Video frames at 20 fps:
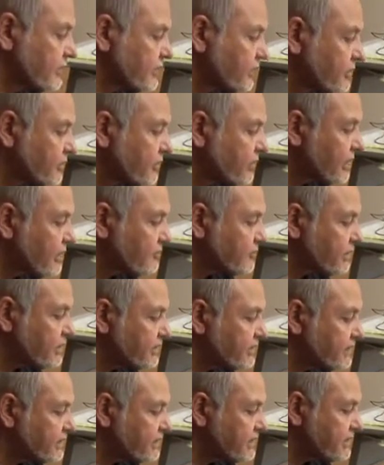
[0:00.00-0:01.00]
You have one
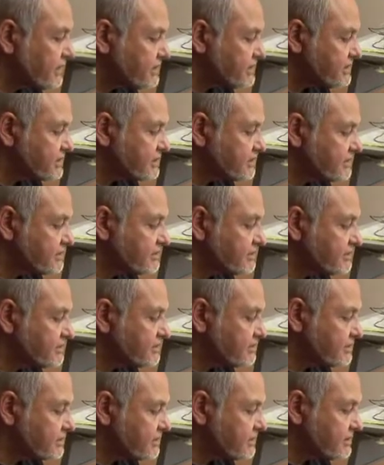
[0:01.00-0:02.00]
of these,
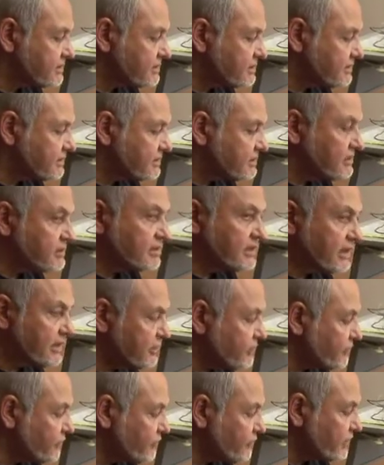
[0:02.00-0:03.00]
then
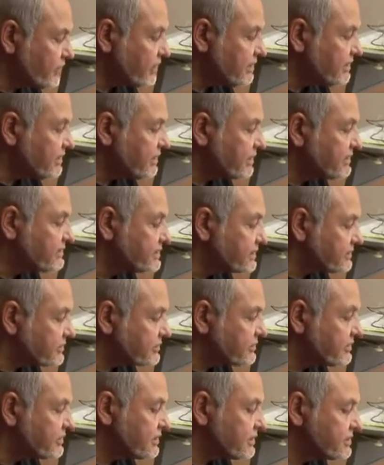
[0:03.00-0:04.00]
you feed these
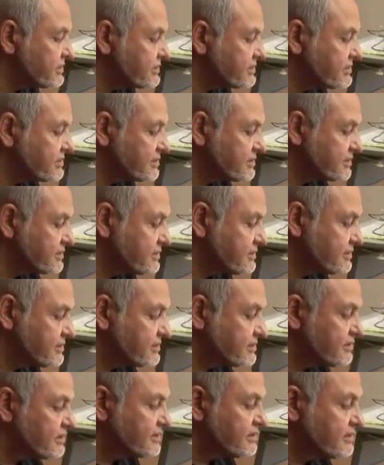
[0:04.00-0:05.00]
into this,
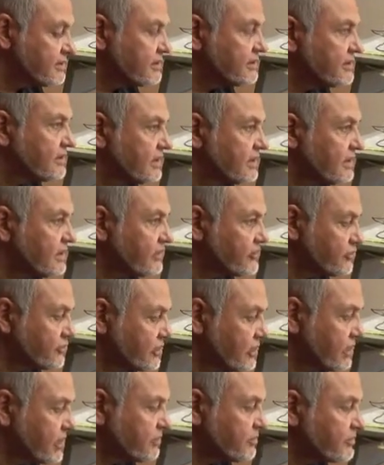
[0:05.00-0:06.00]
and as you
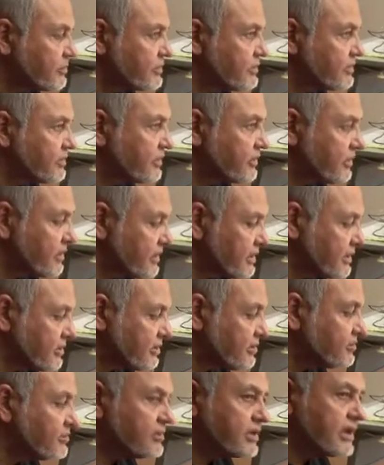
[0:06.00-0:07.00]
keep going
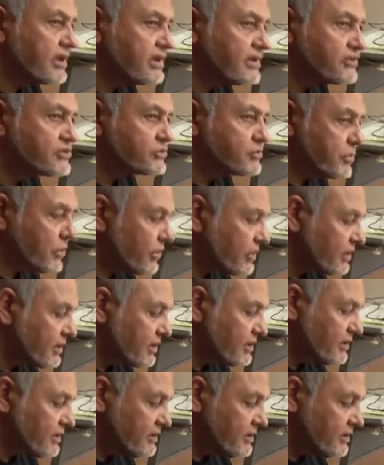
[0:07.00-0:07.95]
and getting smaller,